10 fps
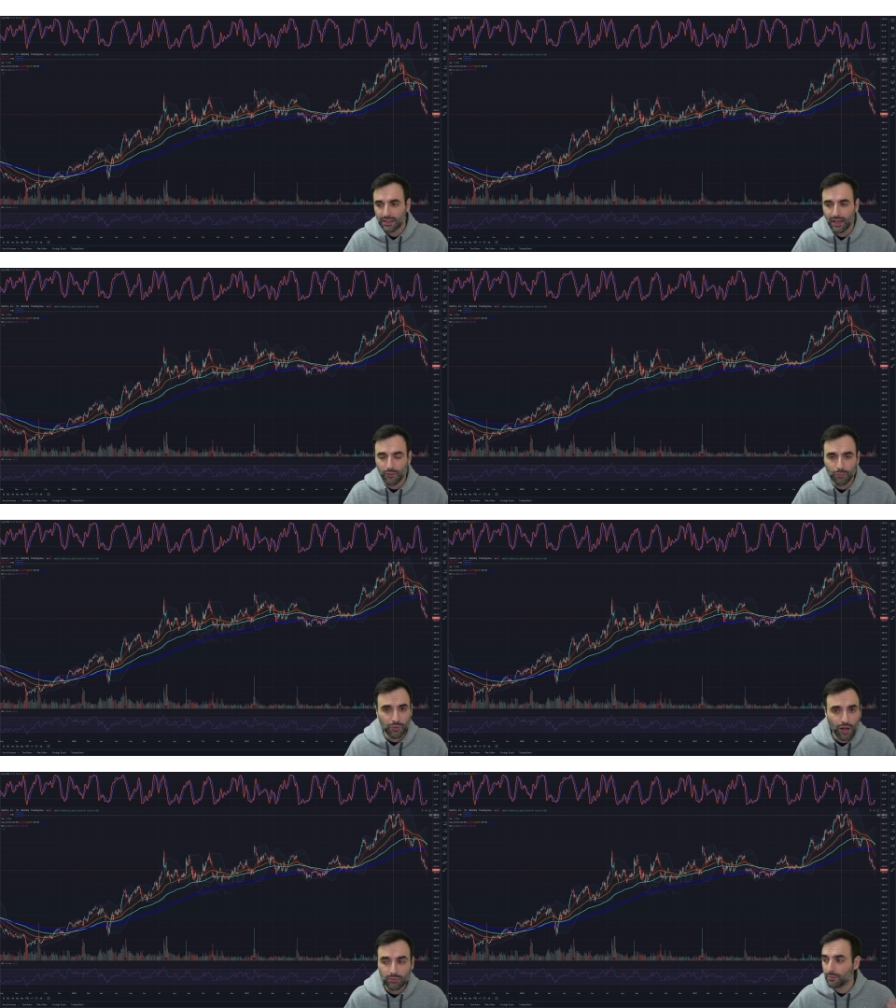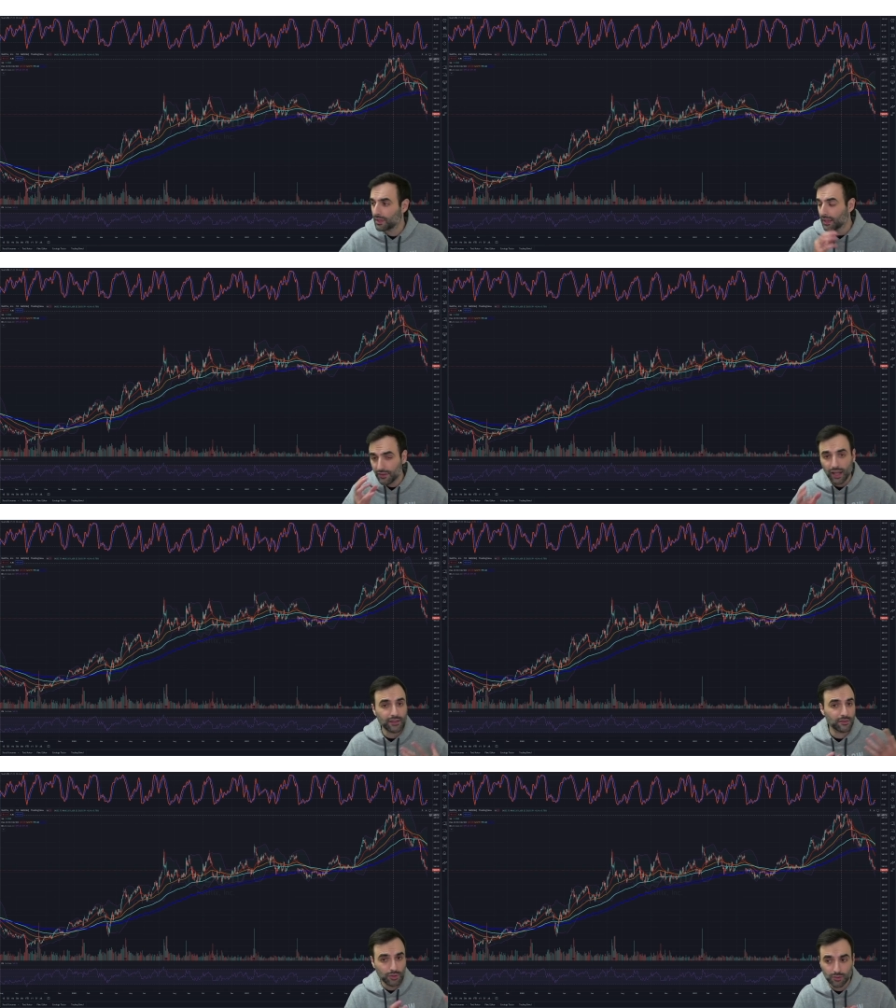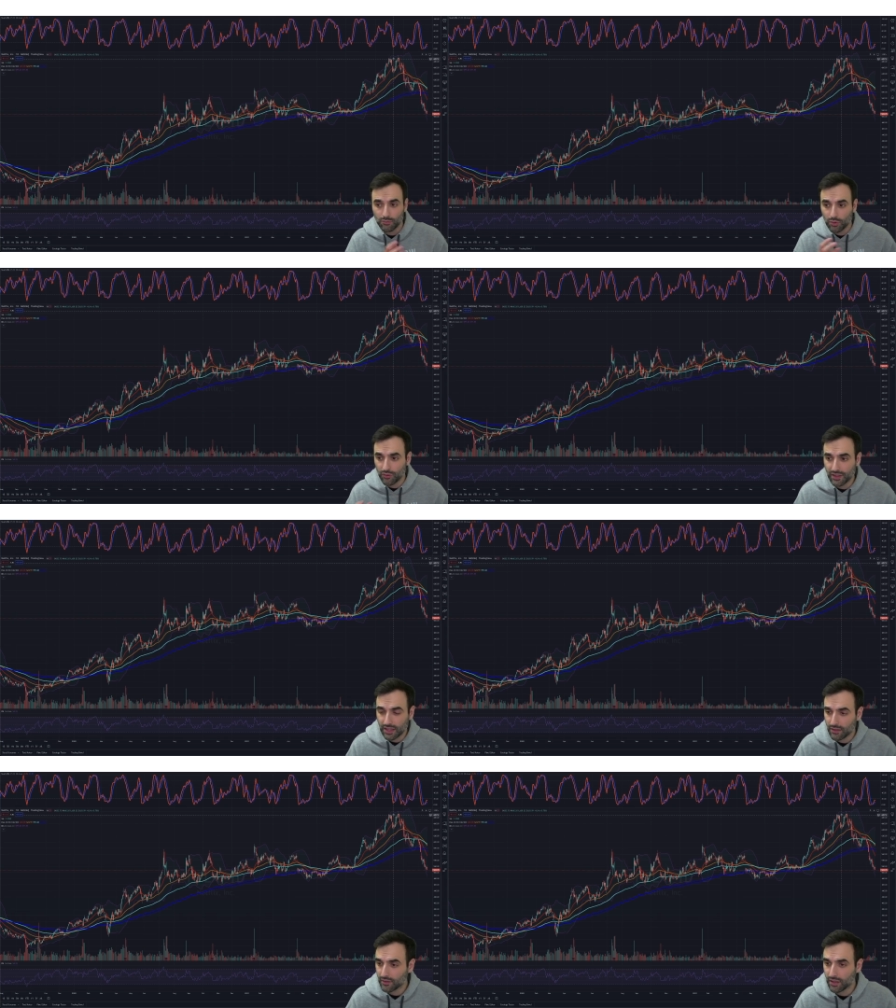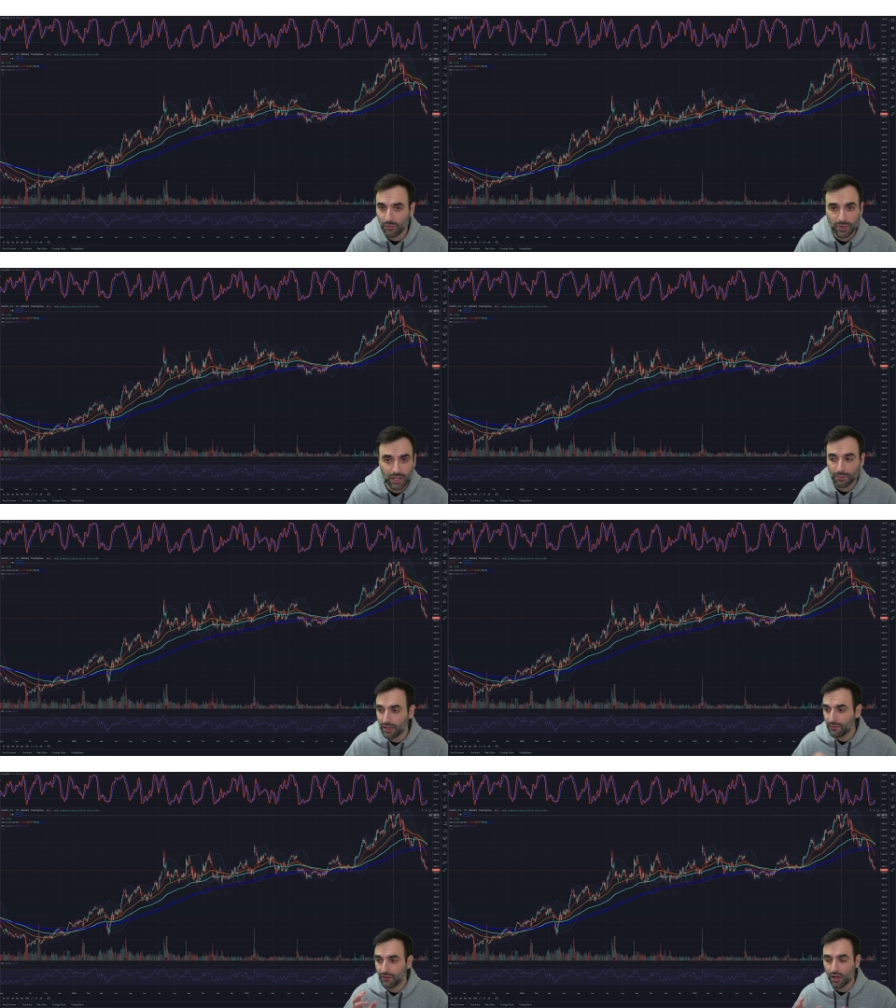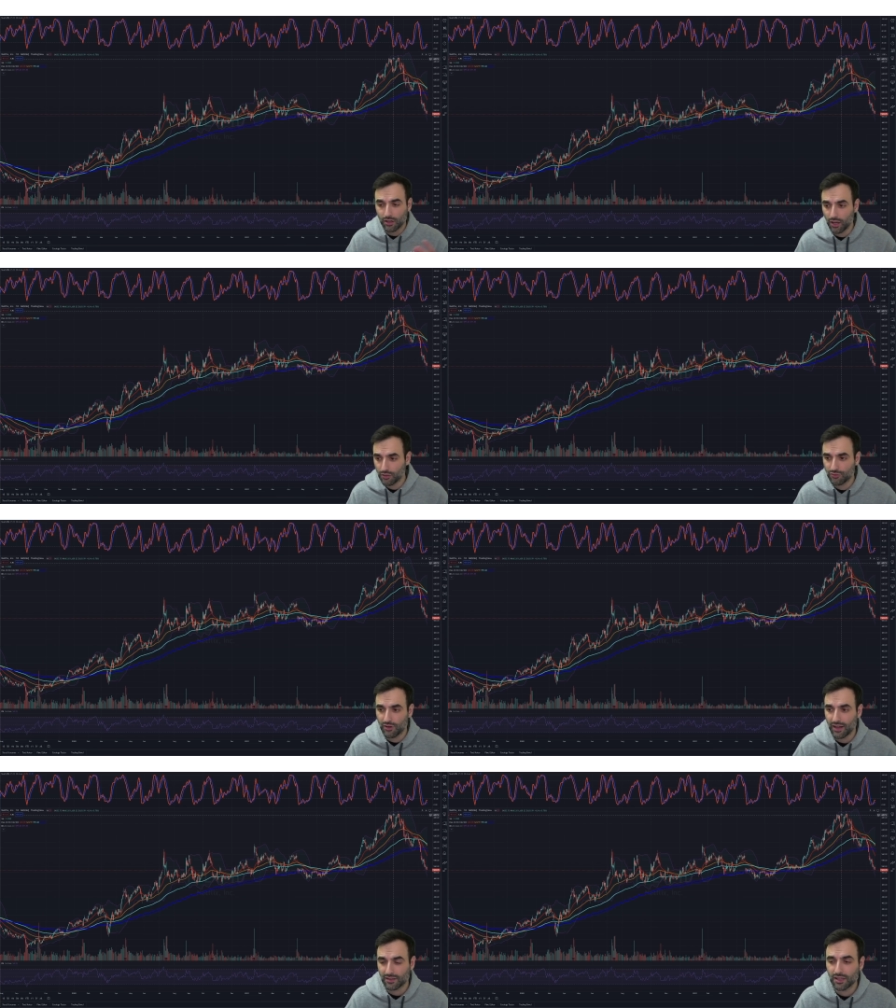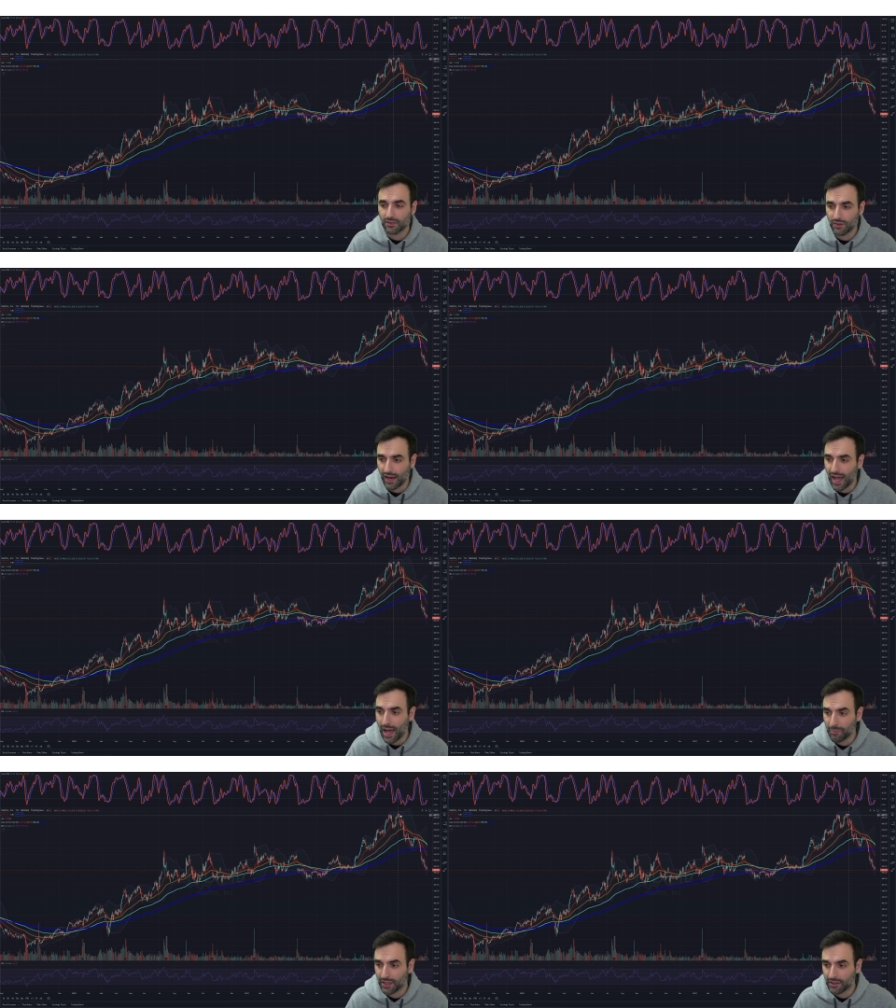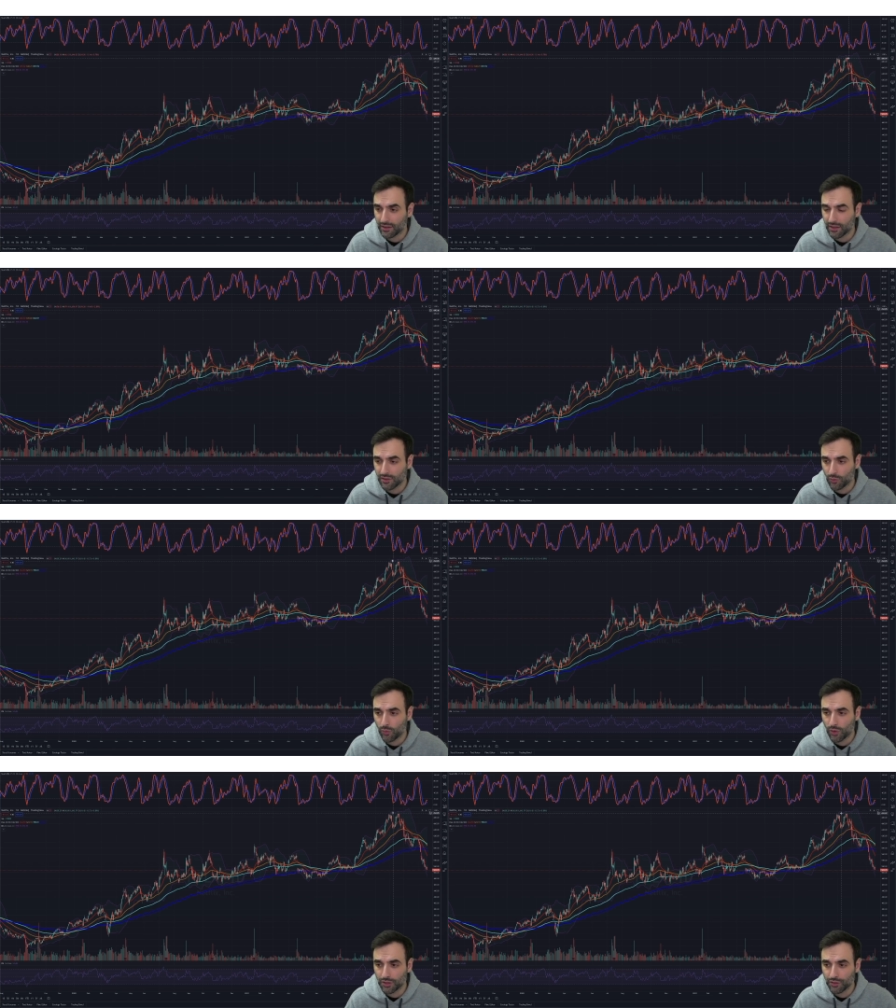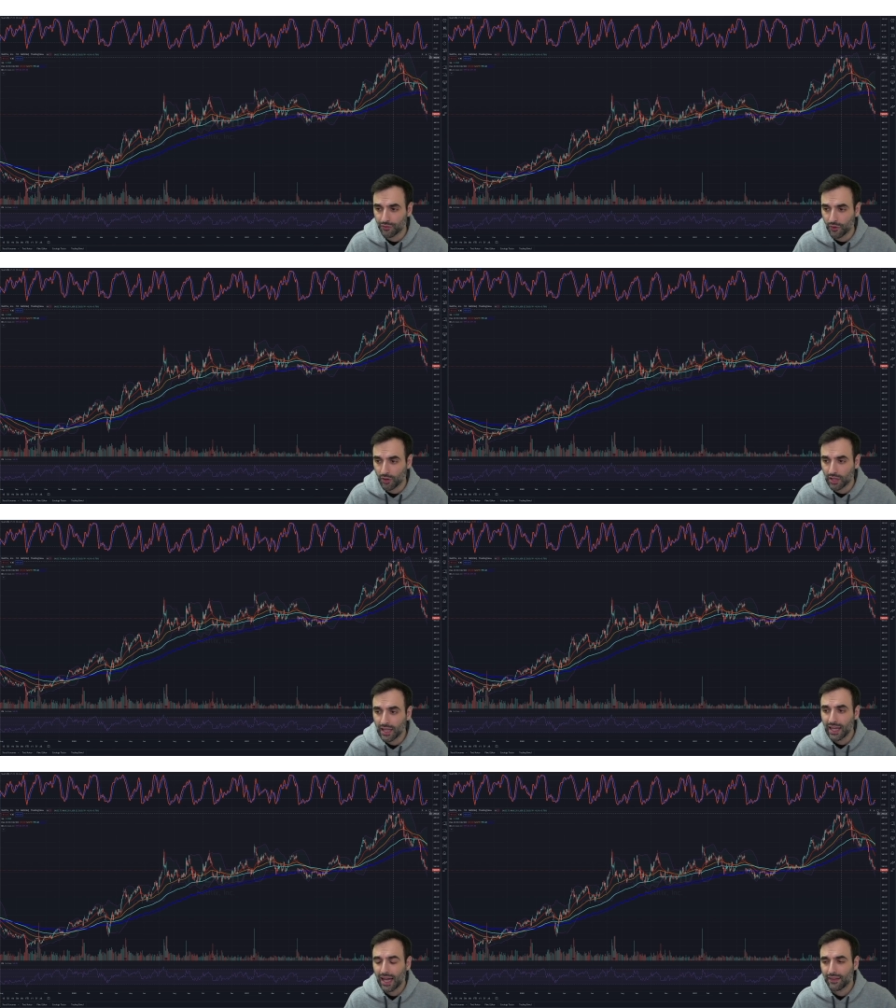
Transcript: to have a problem. They've got some good movie deals coming up. They've got contracts. Things are happening. Things are wonderful.